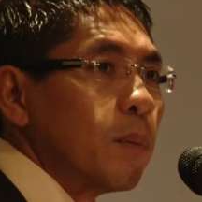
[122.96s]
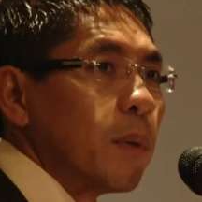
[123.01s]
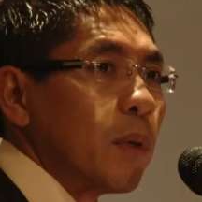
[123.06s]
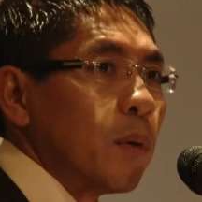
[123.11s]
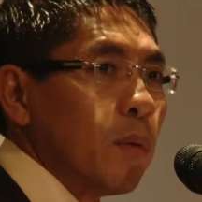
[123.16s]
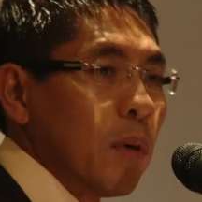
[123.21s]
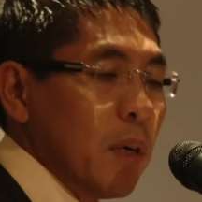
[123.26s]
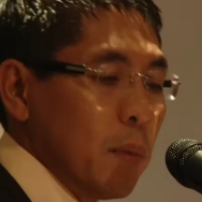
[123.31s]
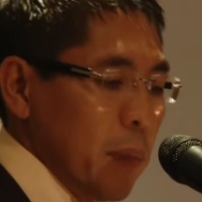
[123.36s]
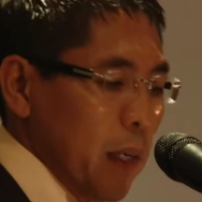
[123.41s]
global
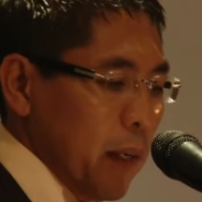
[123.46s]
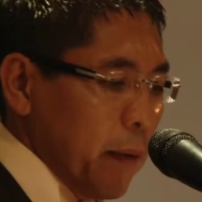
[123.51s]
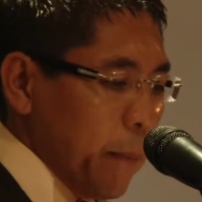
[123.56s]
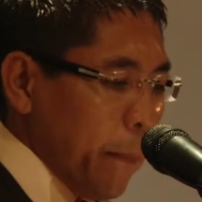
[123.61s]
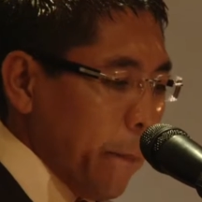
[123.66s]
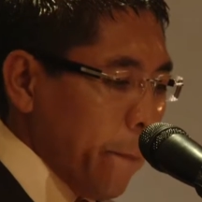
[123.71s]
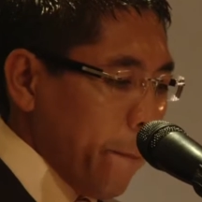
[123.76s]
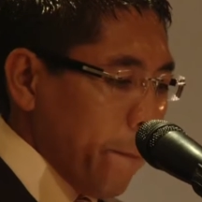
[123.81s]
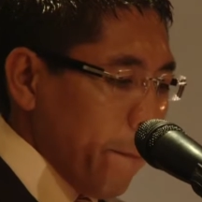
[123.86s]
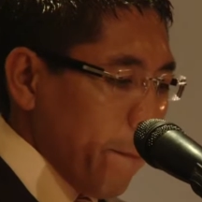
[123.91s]

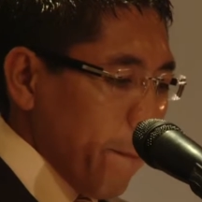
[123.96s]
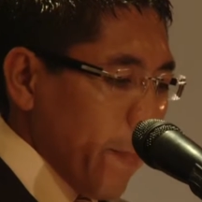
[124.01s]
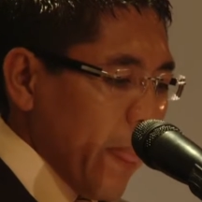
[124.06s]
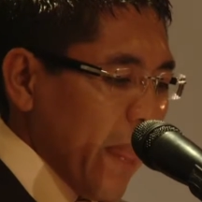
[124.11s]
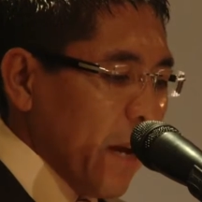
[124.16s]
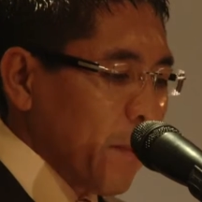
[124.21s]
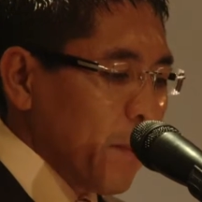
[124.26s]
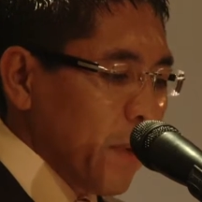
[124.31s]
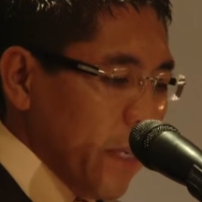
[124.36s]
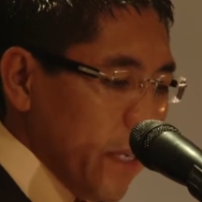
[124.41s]
warming,
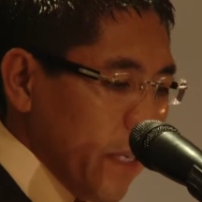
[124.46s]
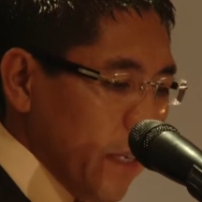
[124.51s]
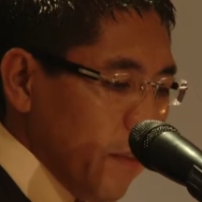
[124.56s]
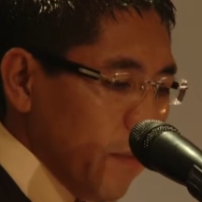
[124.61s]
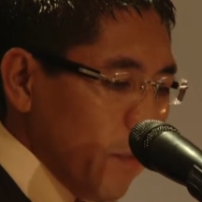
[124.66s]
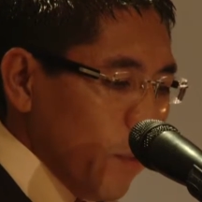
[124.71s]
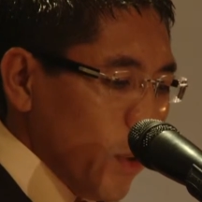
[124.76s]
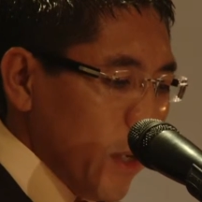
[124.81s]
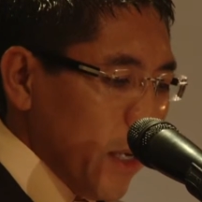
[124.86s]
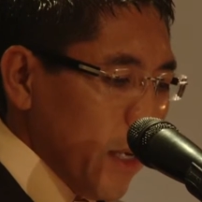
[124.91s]
I
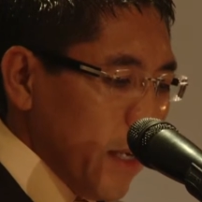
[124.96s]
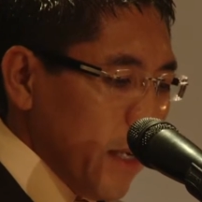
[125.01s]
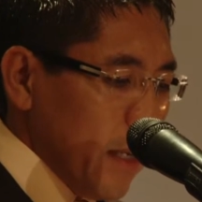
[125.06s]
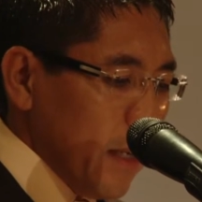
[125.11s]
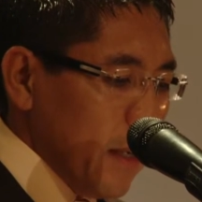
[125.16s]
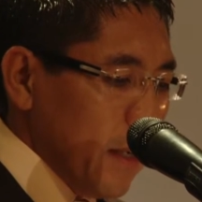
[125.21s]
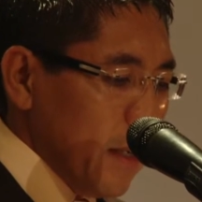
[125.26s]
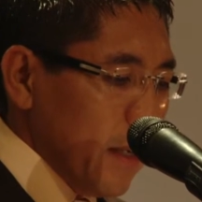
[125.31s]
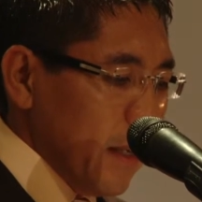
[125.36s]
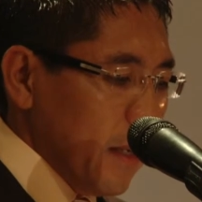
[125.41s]
believe we are
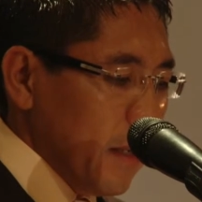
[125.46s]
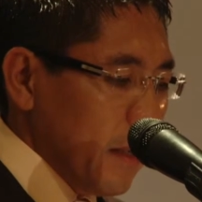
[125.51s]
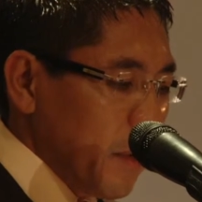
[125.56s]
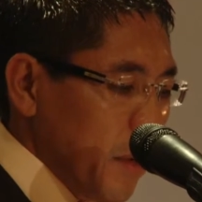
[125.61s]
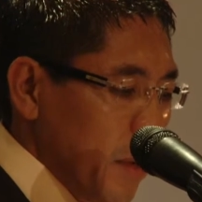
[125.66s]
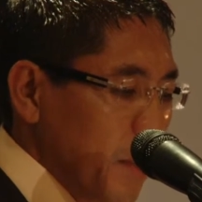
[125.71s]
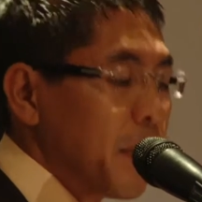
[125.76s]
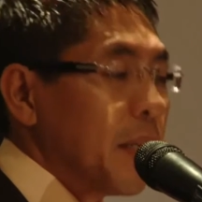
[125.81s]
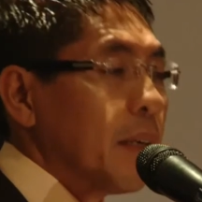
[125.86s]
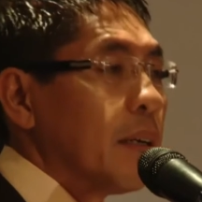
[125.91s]
in
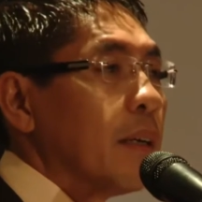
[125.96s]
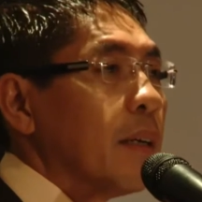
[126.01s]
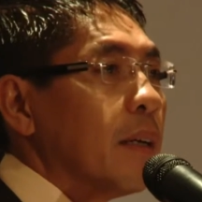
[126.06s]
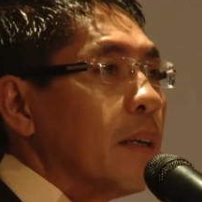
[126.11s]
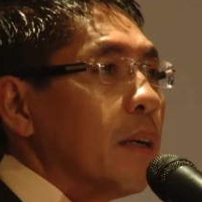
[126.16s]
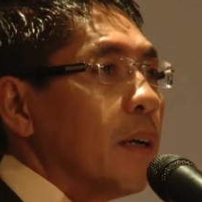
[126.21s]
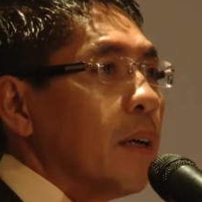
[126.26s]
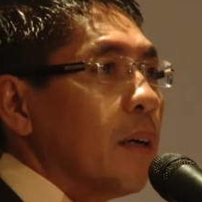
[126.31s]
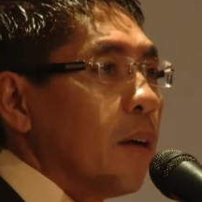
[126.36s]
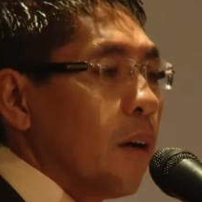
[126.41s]
agreement
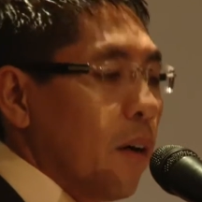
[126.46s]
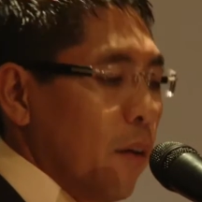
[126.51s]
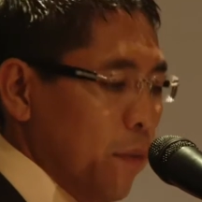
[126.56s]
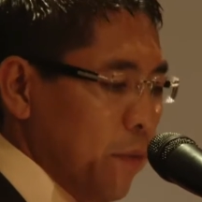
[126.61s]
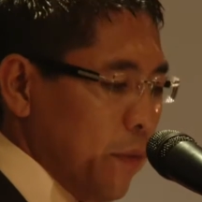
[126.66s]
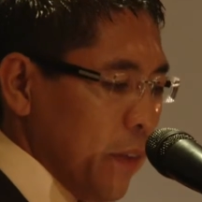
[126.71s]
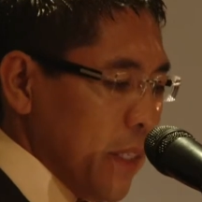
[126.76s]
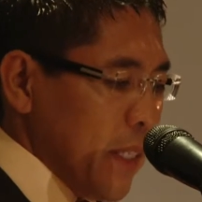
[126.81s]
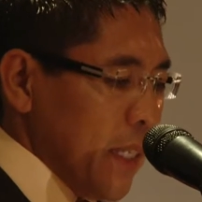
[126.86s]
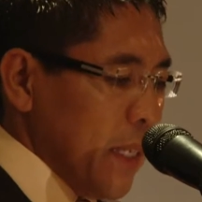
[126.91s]
of
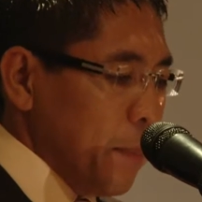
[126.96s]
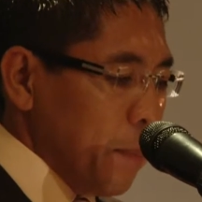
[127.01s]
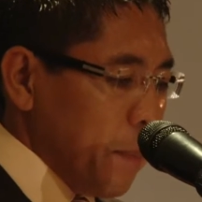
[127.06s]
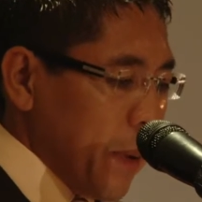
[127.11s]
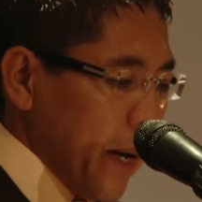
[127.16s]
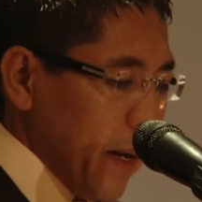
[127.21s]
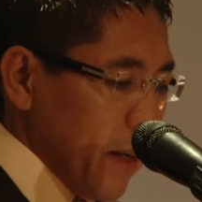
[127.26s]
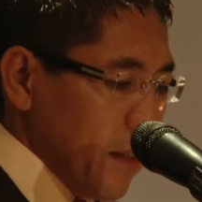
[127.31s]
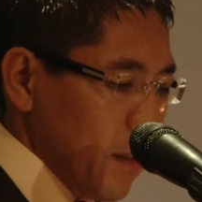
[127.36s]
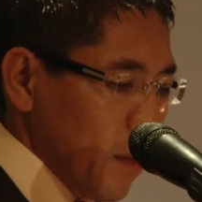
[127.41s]
its
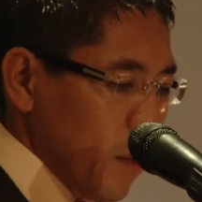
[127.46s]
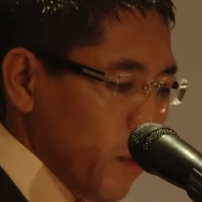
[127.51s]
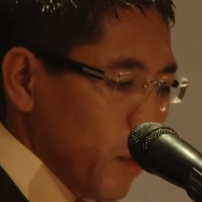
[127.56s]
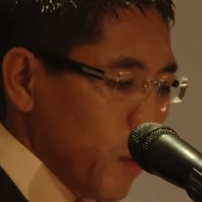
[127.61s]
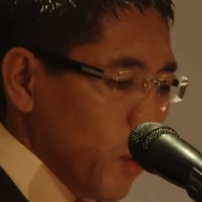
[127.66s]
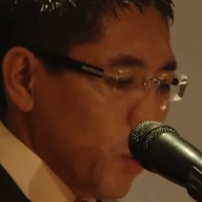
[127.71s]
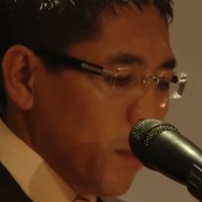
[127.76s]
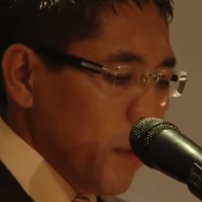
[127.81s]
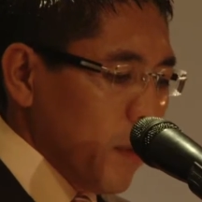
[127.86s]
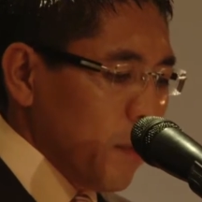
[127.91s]
impact on
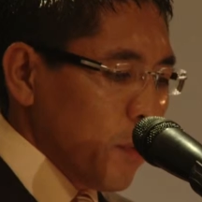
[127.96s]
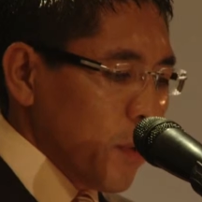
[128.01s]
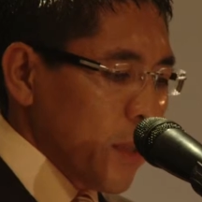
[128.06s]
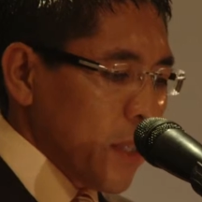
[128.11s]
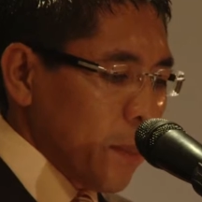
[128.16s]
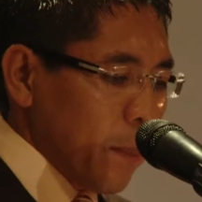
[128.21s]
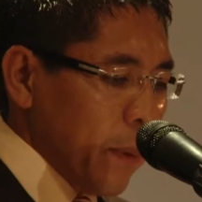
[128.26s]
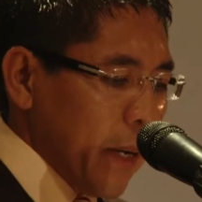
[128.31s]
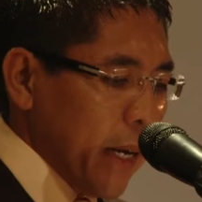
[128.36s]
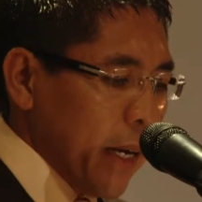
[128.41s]
global food
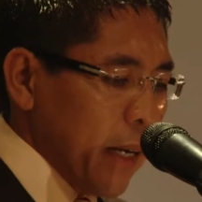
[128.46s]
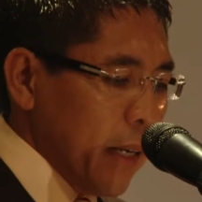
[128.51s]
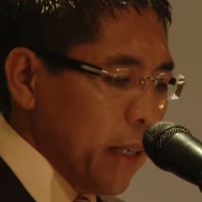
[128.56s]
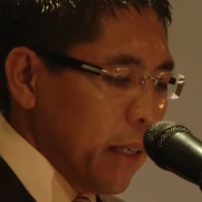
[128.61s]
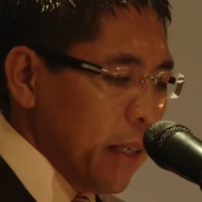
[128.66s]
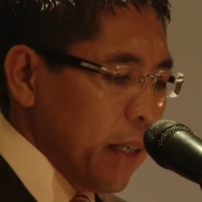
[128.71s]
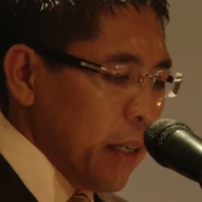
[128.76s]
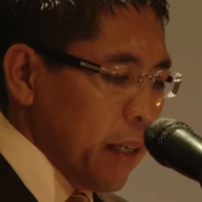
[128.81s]
supply,